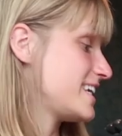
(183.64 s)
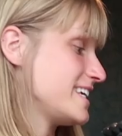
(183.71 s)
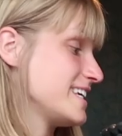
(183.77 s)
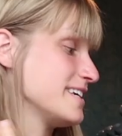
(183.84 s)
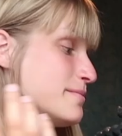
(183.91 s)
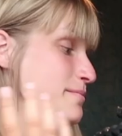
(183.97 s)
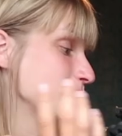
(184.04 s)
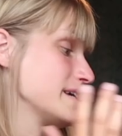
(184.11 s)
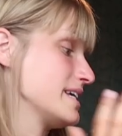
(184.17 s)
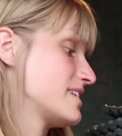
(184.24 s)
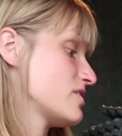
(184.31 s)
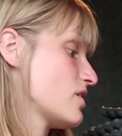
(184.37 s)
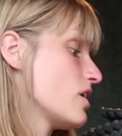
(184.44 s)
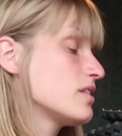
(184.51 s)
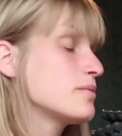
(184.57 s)
He
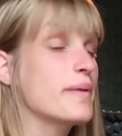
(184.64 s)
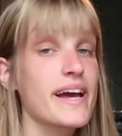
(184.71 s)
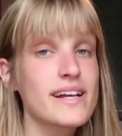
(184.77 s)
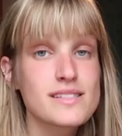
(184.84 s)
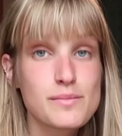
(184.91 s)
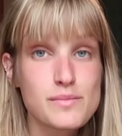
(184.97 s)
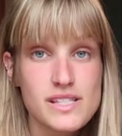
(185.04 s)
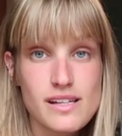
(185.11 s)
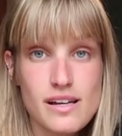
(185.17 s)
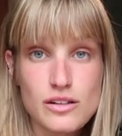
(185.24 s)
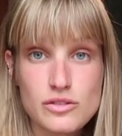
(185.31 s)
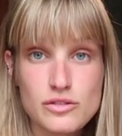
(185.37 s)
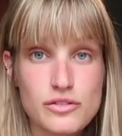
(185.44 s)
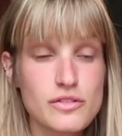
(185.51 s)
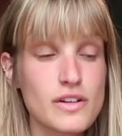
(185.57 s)
makes all the packs
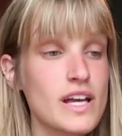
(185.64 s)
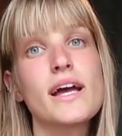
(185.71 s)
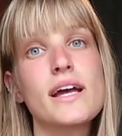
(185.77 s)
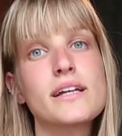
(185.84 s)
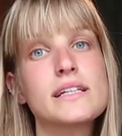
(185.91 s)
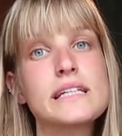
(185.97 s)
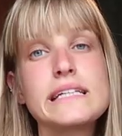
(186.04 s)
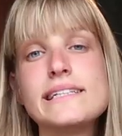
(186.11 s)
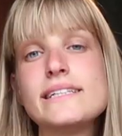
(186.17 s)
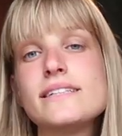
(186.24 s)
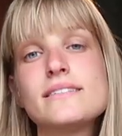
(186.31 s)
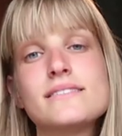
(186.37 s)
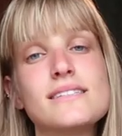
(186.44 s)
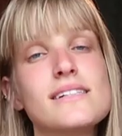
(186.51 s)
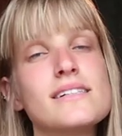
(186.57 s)
himself, and
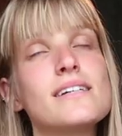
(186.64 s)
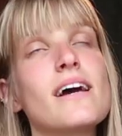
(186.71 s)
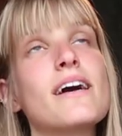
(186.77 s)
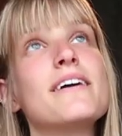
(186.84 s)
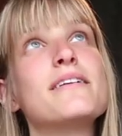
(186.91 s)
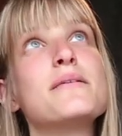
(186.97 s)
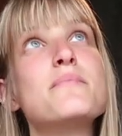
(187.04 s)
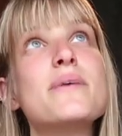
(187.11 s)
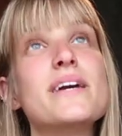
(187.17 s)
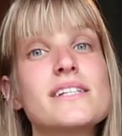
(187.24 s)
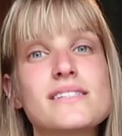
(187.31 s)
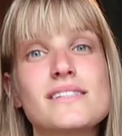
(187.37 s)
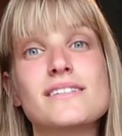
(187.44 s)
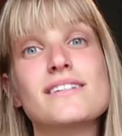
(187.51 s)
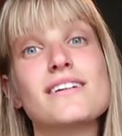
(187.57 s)
he did an
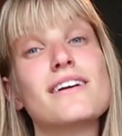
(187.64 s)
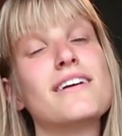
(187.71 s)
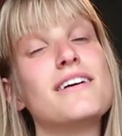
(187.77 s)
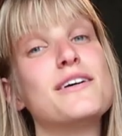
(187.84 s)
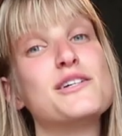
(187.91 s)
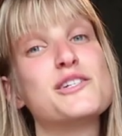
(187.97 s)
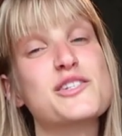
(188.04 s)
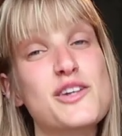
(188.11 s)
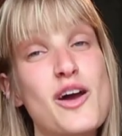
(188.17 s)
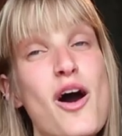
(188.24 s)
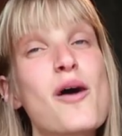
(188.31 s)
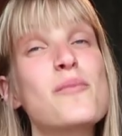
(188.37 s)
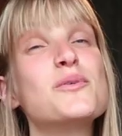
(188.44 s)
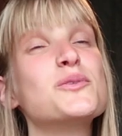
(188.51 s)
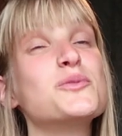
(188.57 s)
amazing
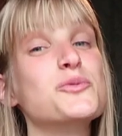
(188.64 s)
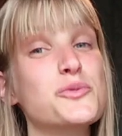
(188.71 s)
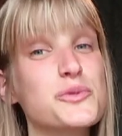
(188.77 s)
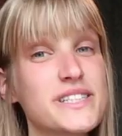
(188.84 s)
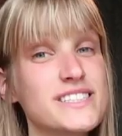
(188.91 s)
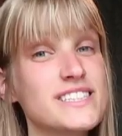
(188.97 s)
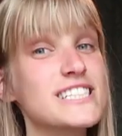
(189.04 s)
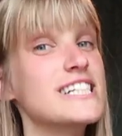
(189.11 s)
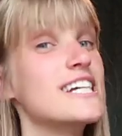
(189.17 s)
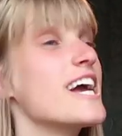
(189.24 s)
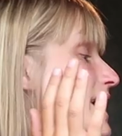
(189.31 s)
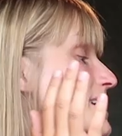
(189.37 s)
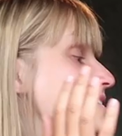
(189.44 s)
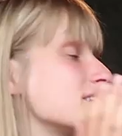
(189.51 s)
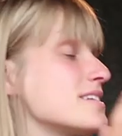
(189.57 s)
job, really.
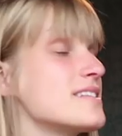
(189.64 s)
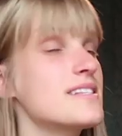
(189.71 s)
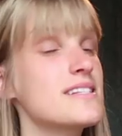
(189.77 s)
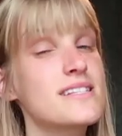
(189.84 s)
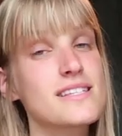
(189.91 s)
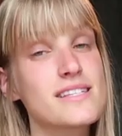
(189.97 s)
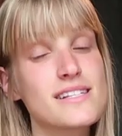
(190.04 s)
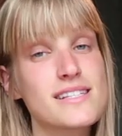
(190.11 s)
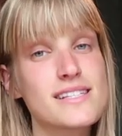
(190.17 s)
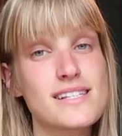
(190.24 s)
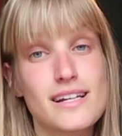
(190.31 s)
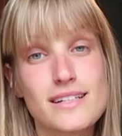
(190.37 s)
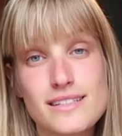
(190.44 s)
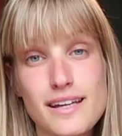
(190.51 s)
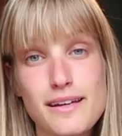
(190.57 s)
I just
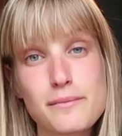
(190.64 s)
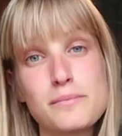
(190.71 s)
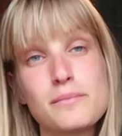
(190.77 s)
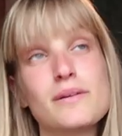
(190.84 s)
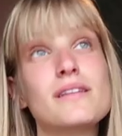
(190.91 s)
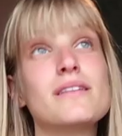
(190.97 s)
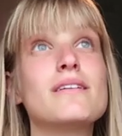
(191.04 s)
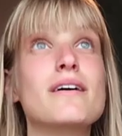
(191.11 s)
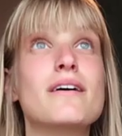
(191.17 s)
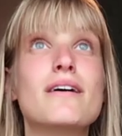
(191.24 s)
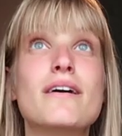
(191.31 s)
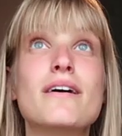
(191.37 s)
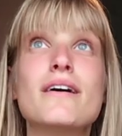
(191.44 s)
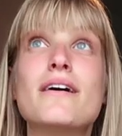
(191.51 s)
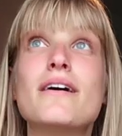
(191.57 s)
sent him
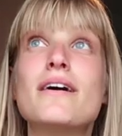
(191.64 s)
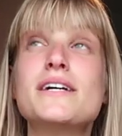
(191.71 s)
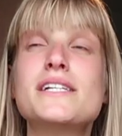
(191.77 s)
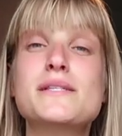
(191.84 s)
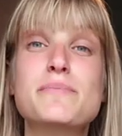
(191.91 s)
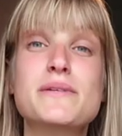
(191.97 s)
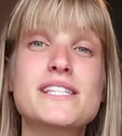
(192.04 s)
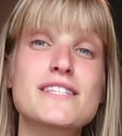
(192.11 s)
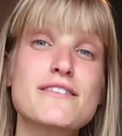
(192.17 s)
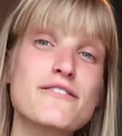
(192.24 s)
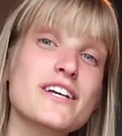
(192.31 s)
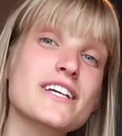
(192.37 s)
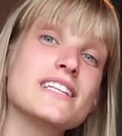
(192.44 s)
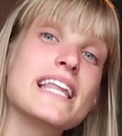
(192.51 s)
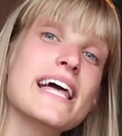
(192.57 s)
the
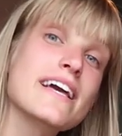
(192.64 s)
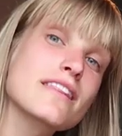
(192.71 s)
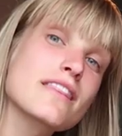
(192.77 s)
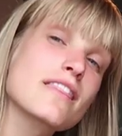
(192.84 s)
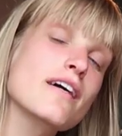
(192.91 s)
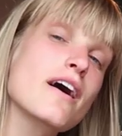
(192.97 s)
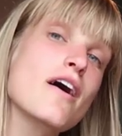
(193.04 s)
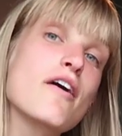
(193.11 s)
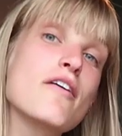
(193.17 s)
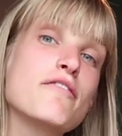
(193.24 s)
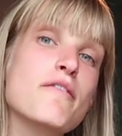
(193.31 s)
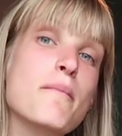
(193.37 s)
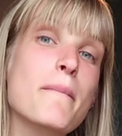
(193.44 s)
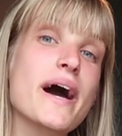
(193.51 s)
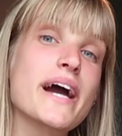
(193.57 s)
specific length
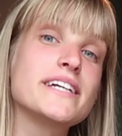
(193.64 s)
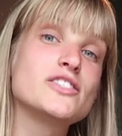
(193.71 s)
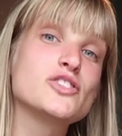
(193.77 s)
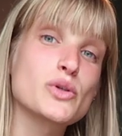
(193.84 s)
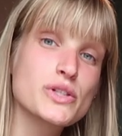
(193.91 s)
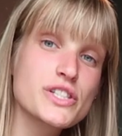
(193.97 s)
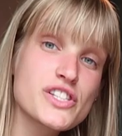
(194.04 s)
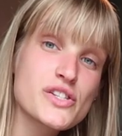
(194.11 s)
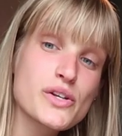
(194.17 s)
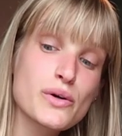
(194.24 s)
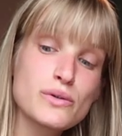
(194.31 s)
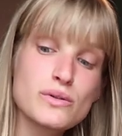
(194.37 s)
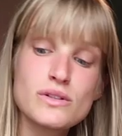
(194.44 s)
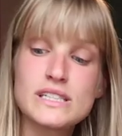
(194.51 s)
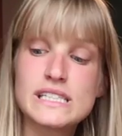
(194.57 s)
of my
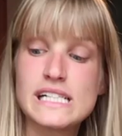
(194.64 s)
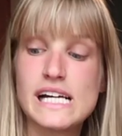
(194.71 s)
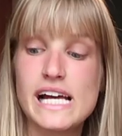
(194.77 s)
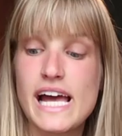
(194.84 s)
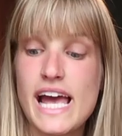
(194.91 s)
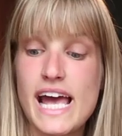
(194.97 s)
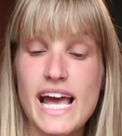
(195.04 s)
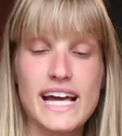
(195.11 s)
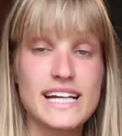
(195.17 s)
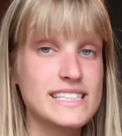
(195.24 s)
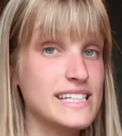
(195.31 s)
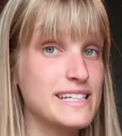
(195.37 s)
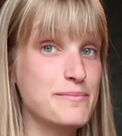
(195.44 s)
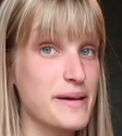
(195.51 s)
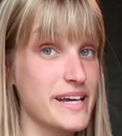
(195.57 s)
torso and
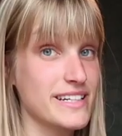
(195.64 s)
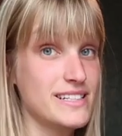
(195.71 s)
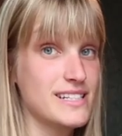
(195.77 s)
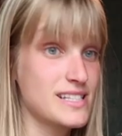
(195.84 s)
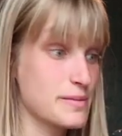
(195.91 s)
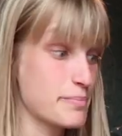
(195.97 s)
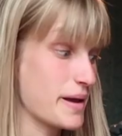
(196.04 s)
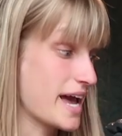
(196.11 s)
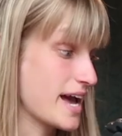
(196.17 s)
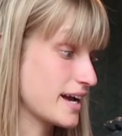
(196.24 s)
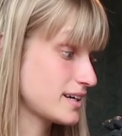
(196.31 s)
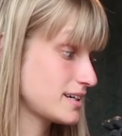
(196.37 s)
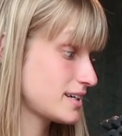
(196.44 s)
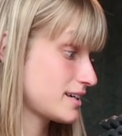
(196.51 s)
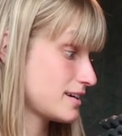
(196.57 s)
he made this
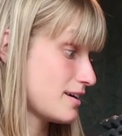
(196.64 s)
pack